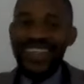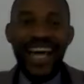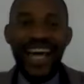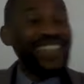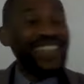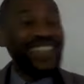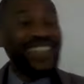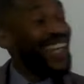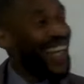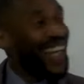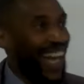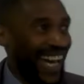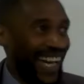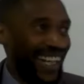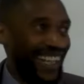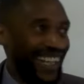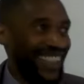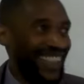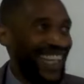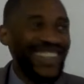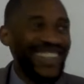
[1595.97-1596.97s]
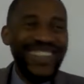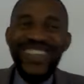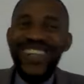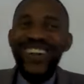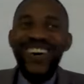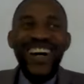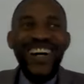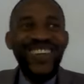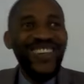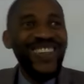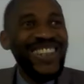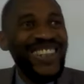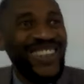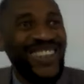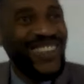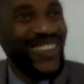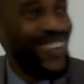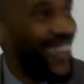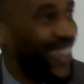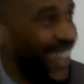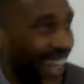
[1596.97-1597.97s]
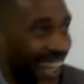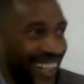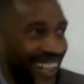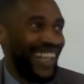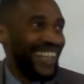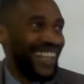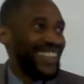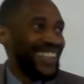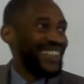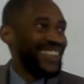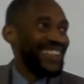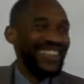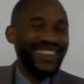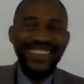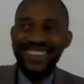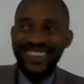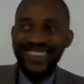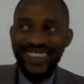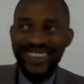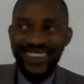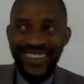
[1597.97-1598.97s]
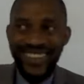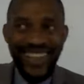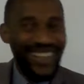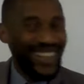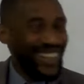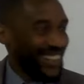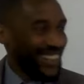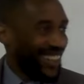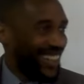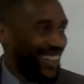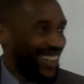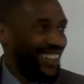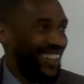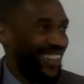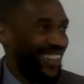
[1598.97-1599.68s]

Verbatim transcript: That's a lie. There's no one who's strong like that. You understand?